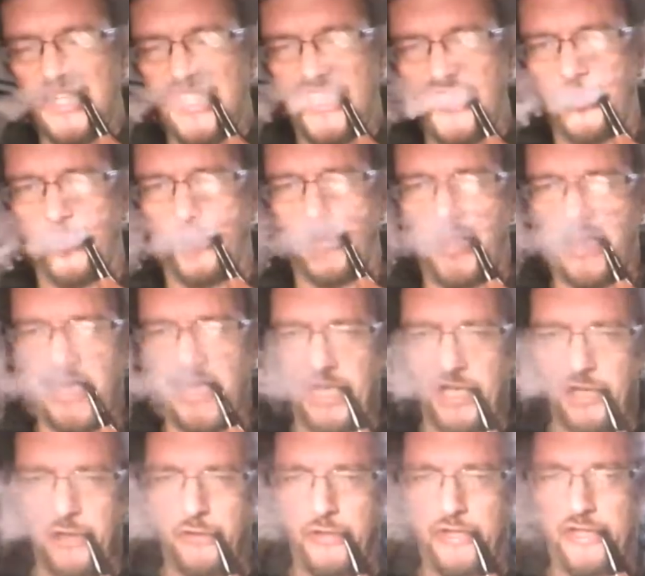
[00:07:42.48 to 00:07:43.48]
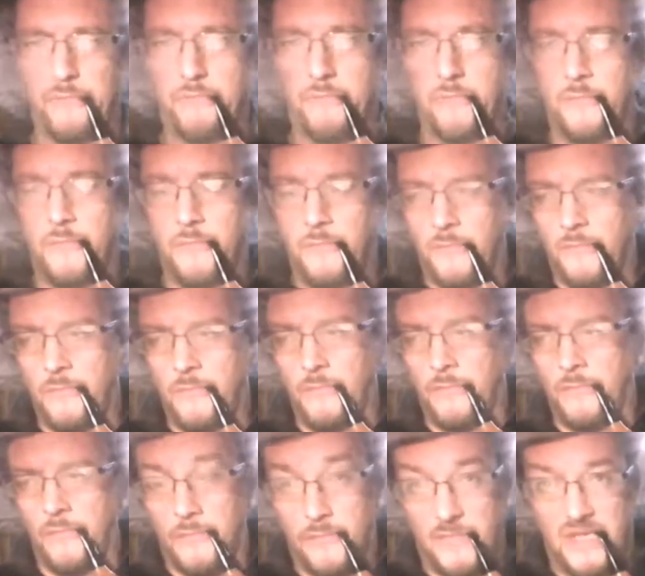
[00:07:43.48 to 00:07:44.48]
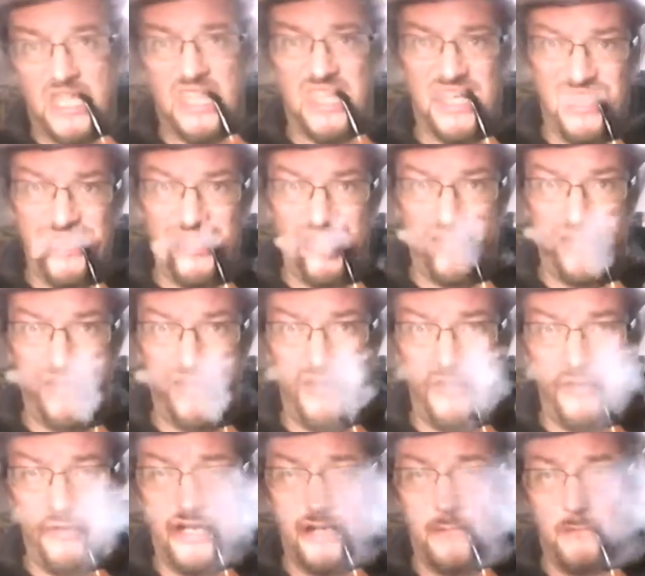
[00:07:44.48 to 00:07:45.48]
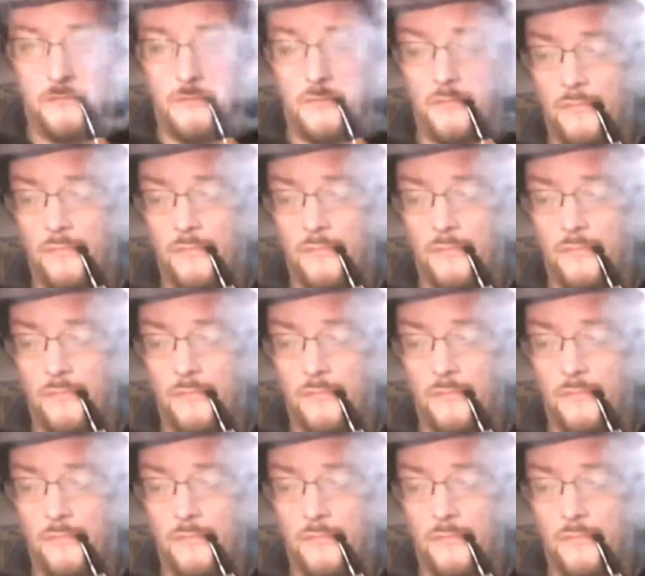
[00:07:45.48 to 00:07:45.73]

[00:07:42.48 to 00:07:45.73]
I don't condone it. I just do it.